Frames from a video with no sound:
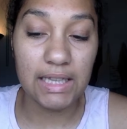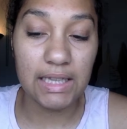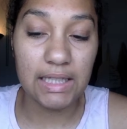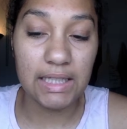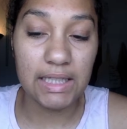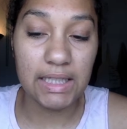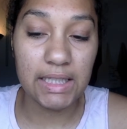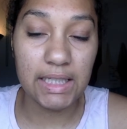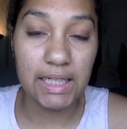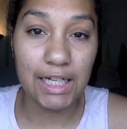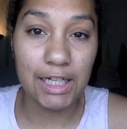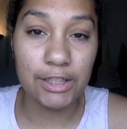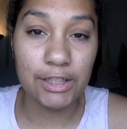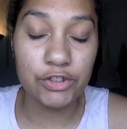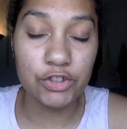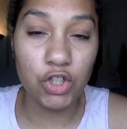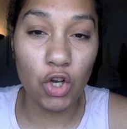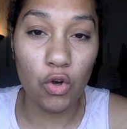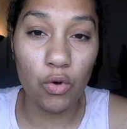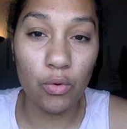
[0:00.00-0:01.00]
think I
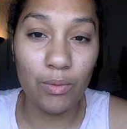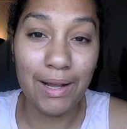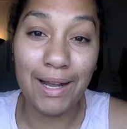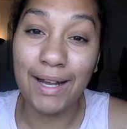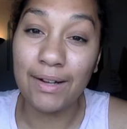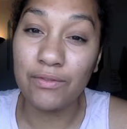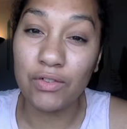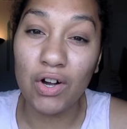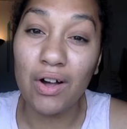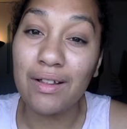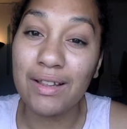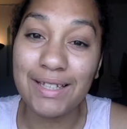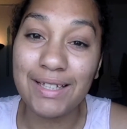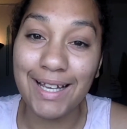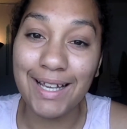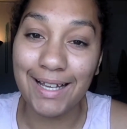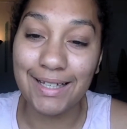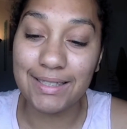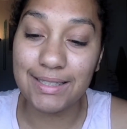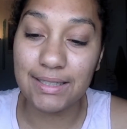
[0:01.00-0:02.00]
don't have all the
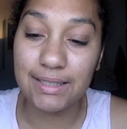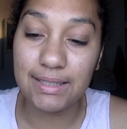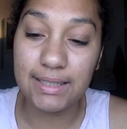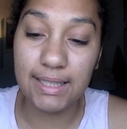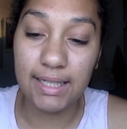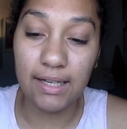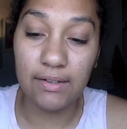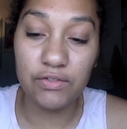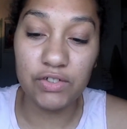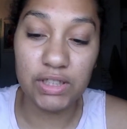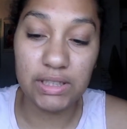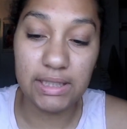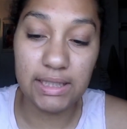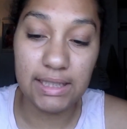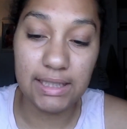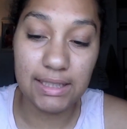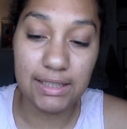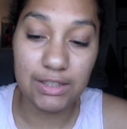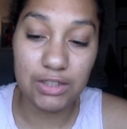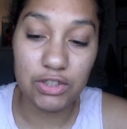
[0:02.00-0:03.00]
answers to
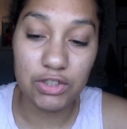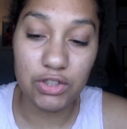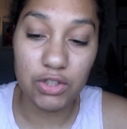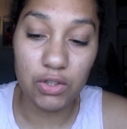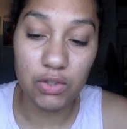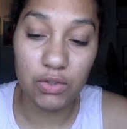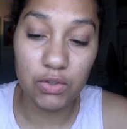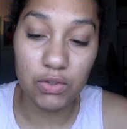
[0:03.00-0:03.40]
everything. So,